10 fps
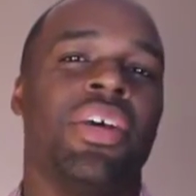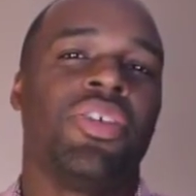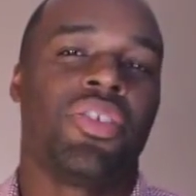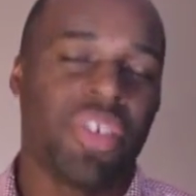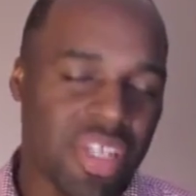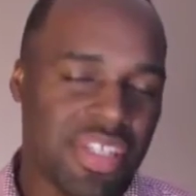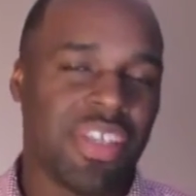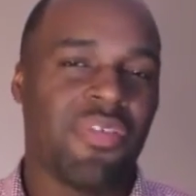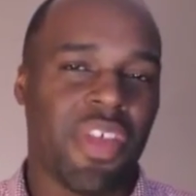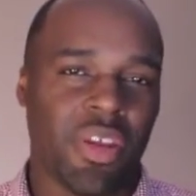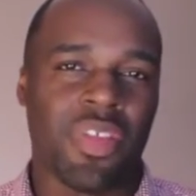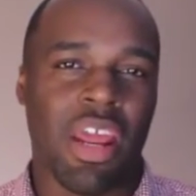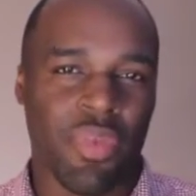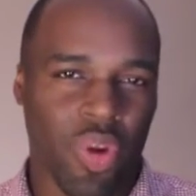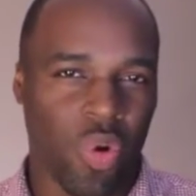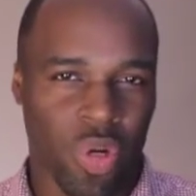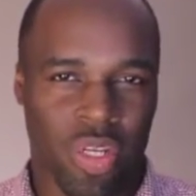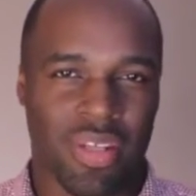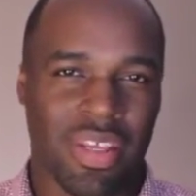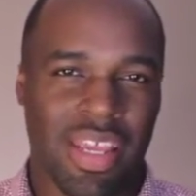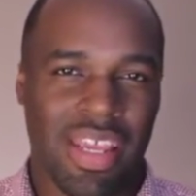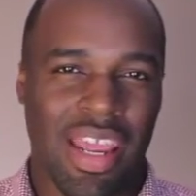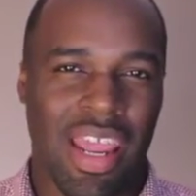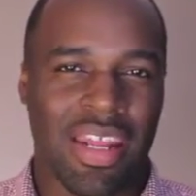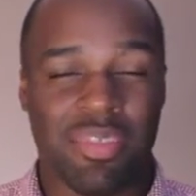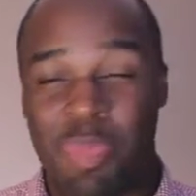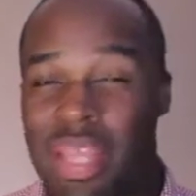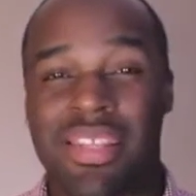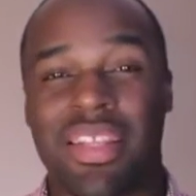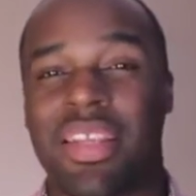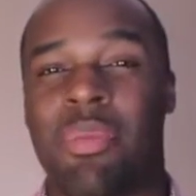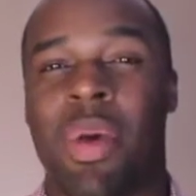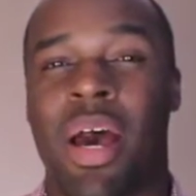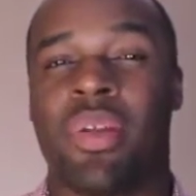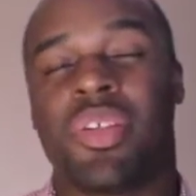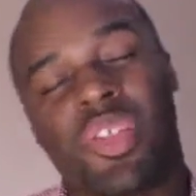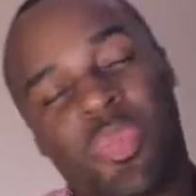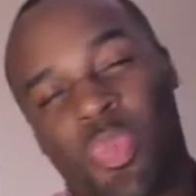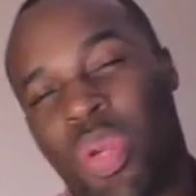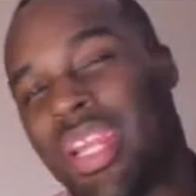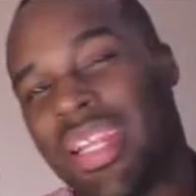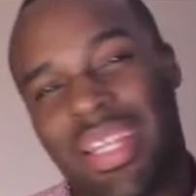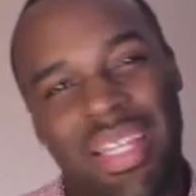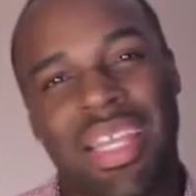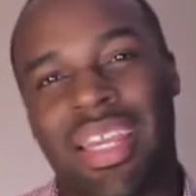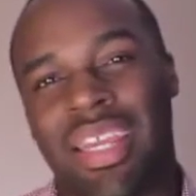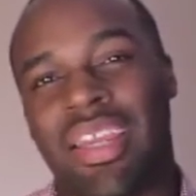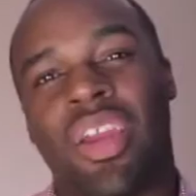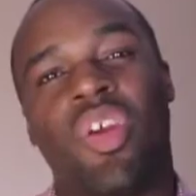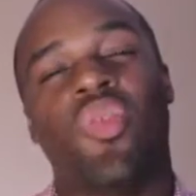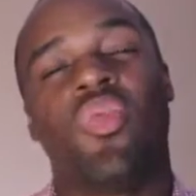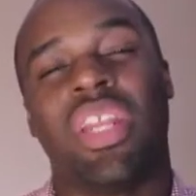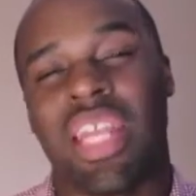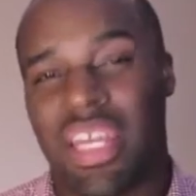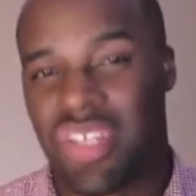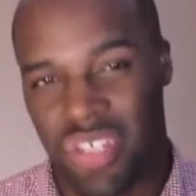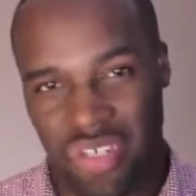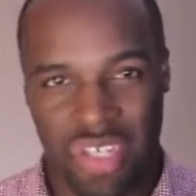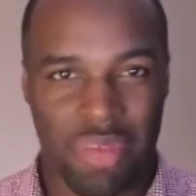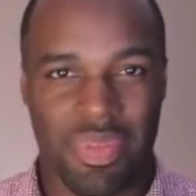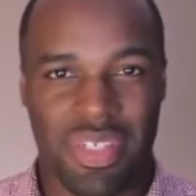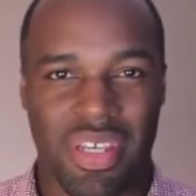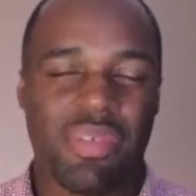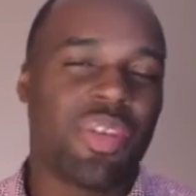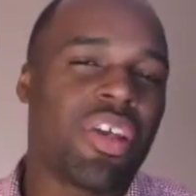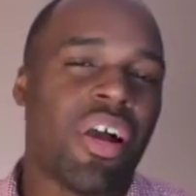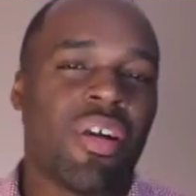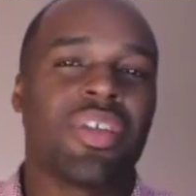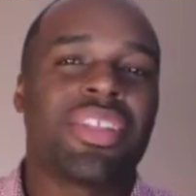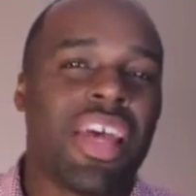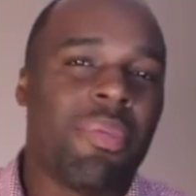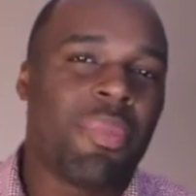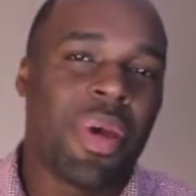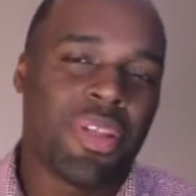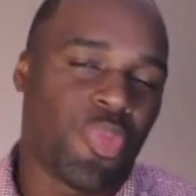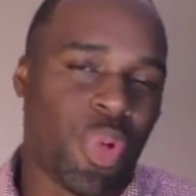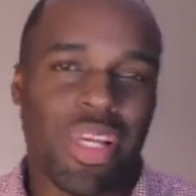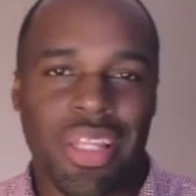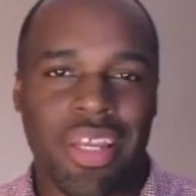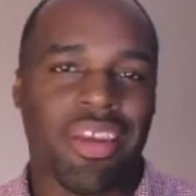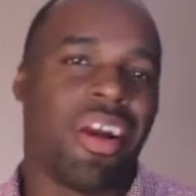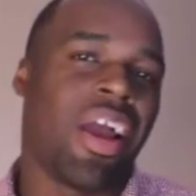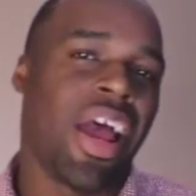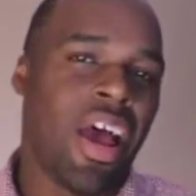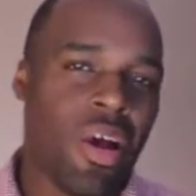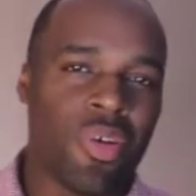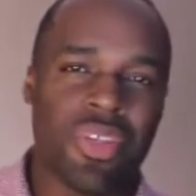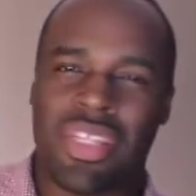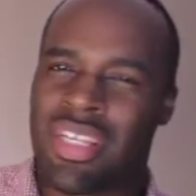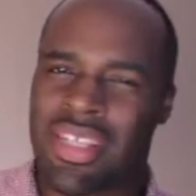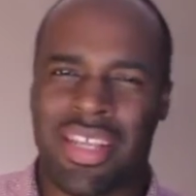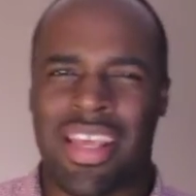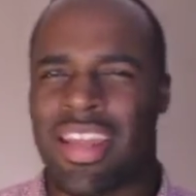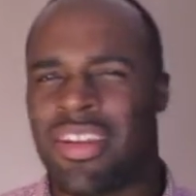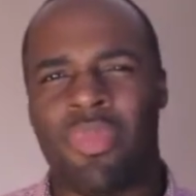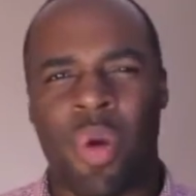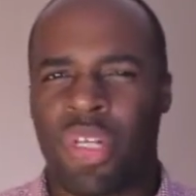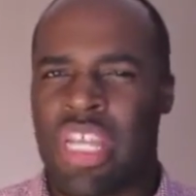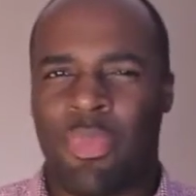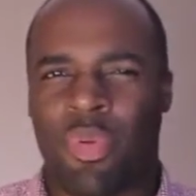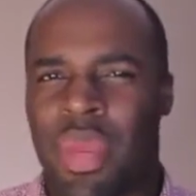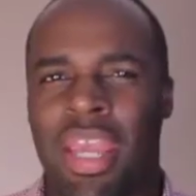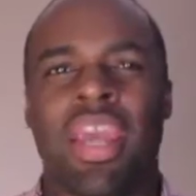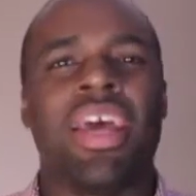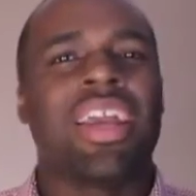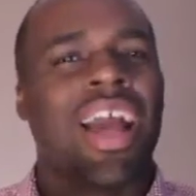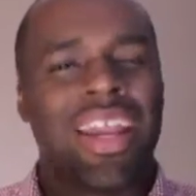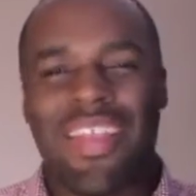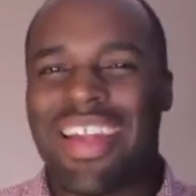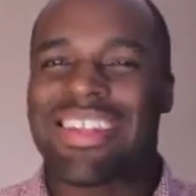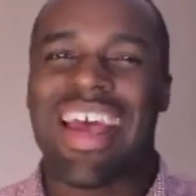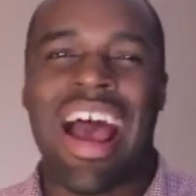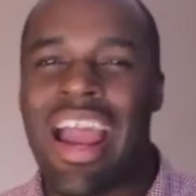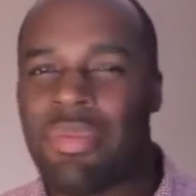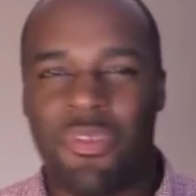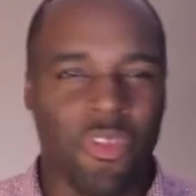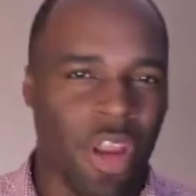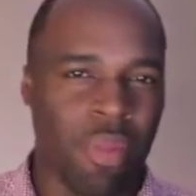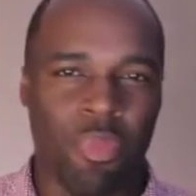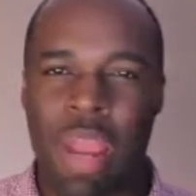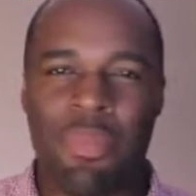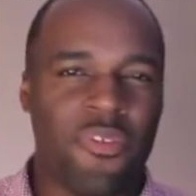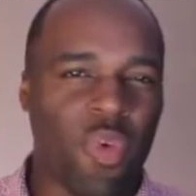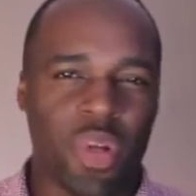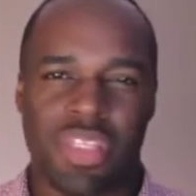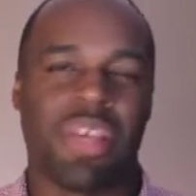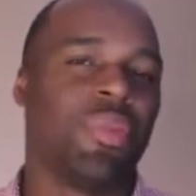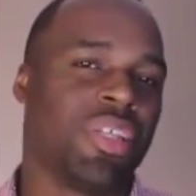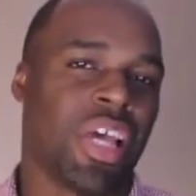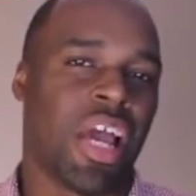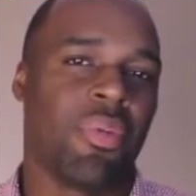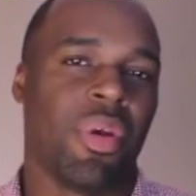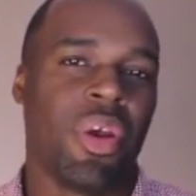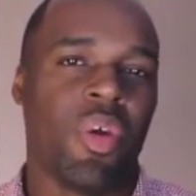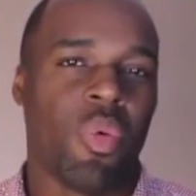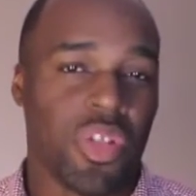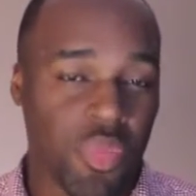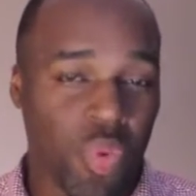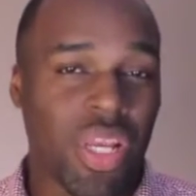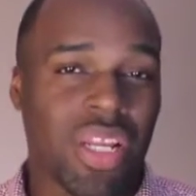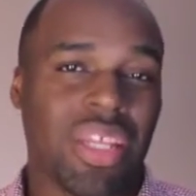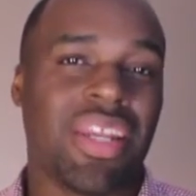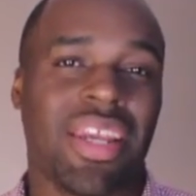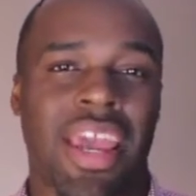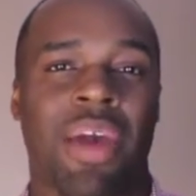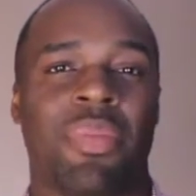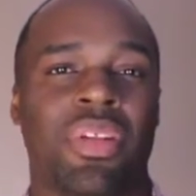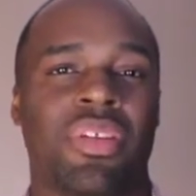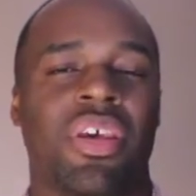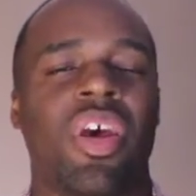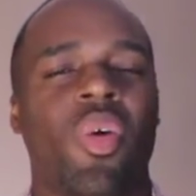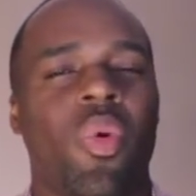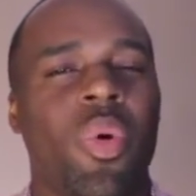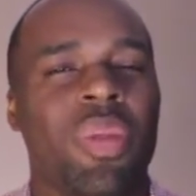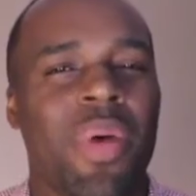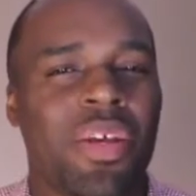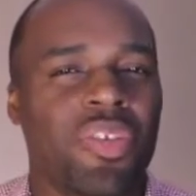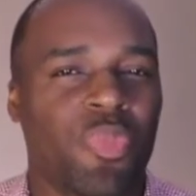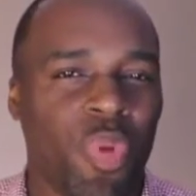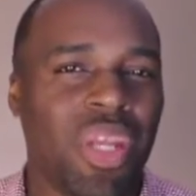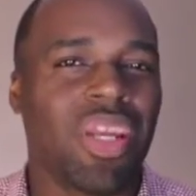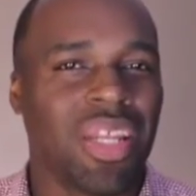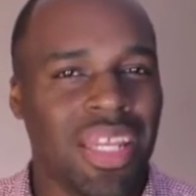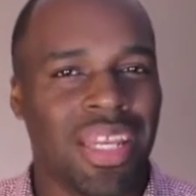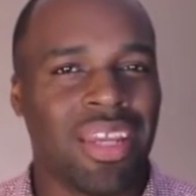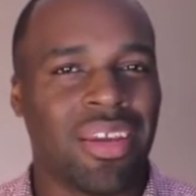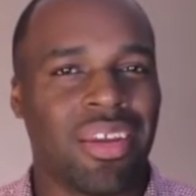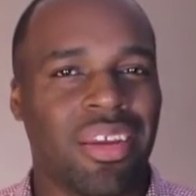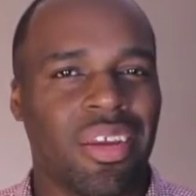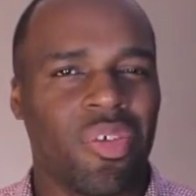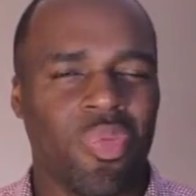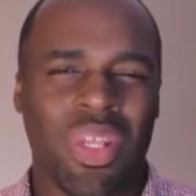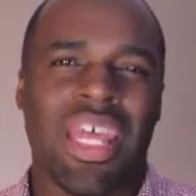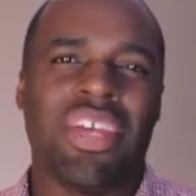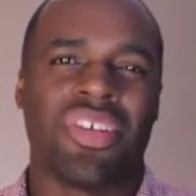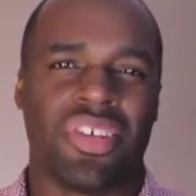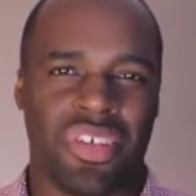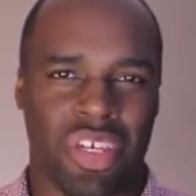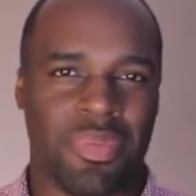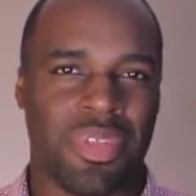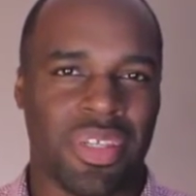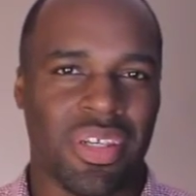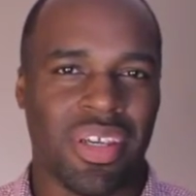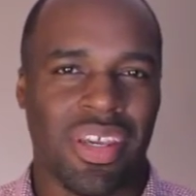So you're going to see a video that I recorded. And it's basically about spring cleaning relationships. See, we talk all the time about spring cleaning our house, things like that, March, April, May, kind of that time frame right before summertime where spring cleaning happens. Well, what about spring cleaning relationships?